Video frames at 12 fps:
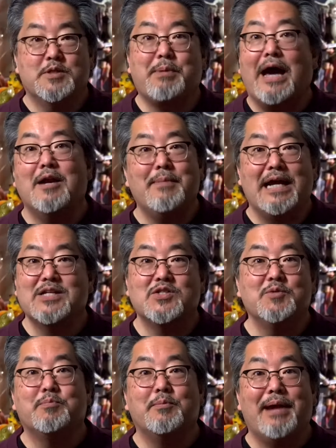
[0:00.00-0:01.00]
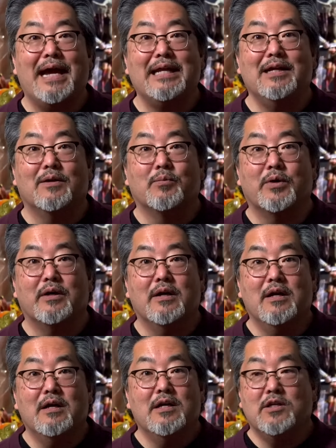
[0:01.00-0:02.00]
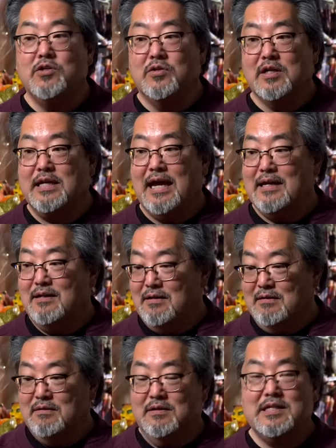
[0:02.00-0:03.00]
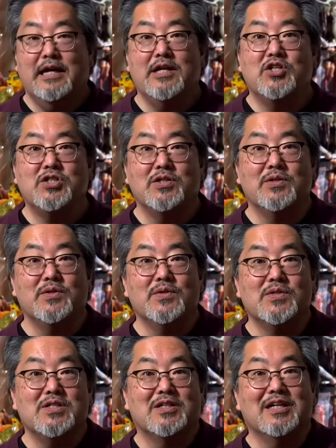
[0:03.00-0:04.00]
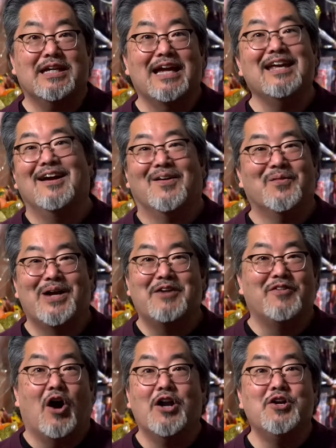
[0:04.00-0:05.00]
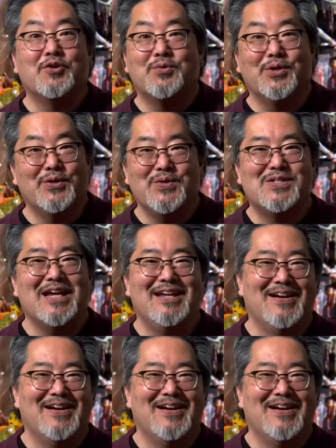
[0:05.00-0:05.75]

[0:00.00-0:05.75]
Spider-Man, Superman here, where you could get tennis shoes, you could get, you know, whatever, underoos,